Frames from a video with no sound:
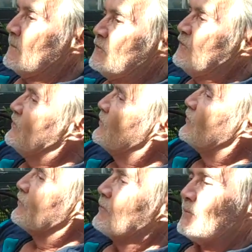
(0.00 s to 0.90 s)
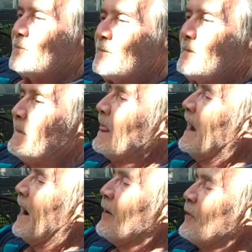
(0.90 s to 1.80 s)
She just,
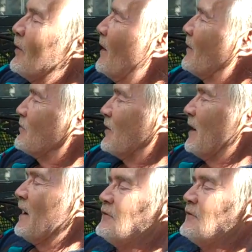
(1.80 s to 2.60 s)
I don't know how to say it.